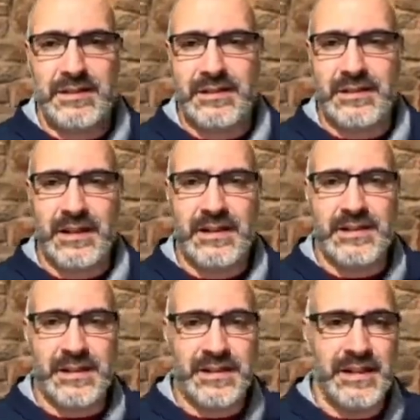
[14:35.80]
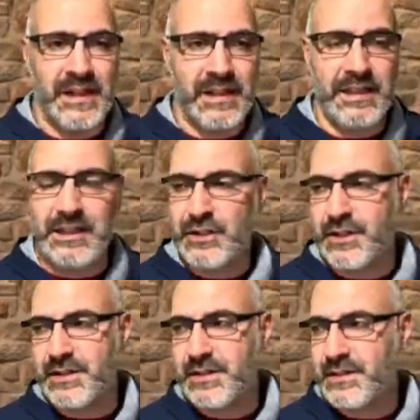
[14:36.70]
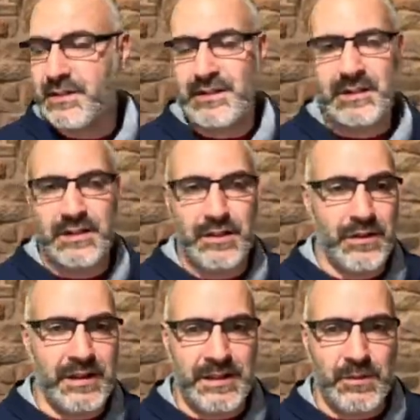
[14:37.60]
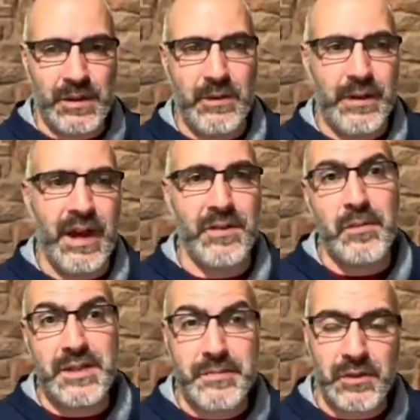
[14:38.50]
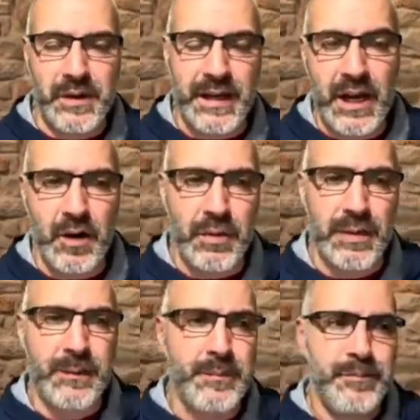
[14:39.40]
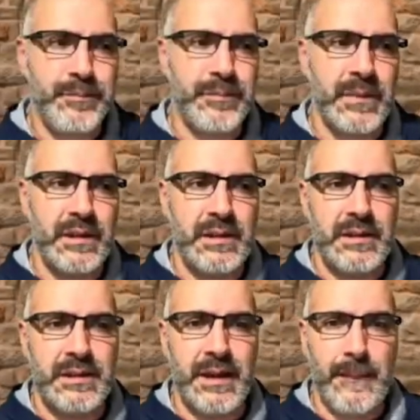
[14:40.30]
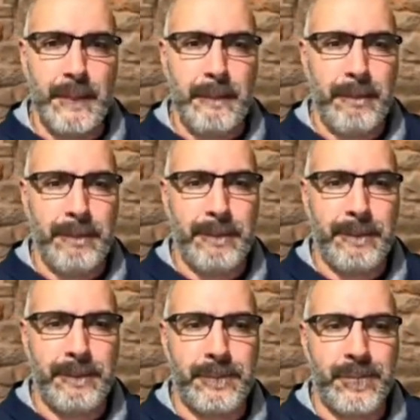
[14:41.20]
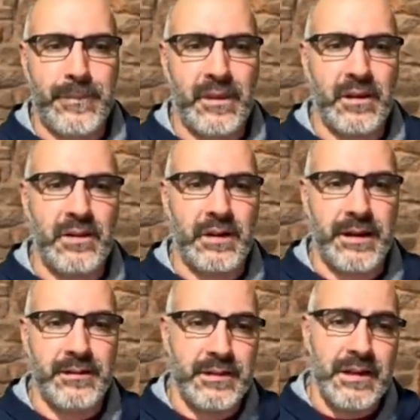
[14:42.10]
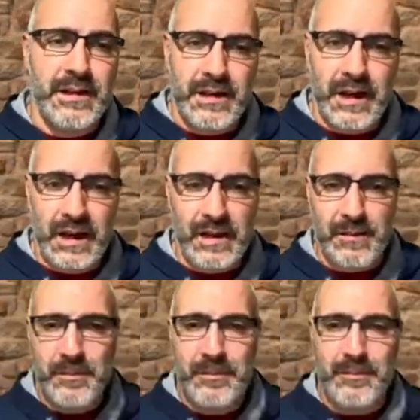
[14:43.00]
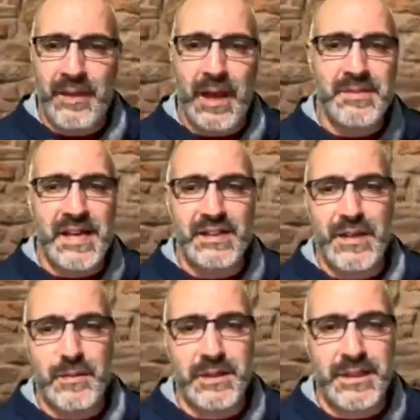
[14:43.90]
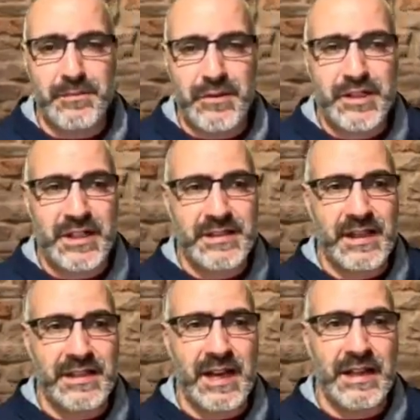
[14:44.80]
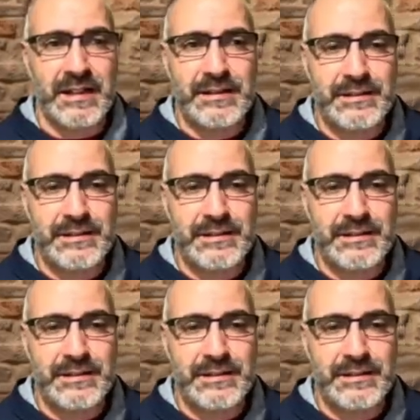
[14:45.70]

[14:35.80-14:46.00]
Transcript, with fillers: That is a tanky Duchess. Granted, we don't have the best build right now, but yeah. Okay. I'm satisfied with it. Marichka is not dying.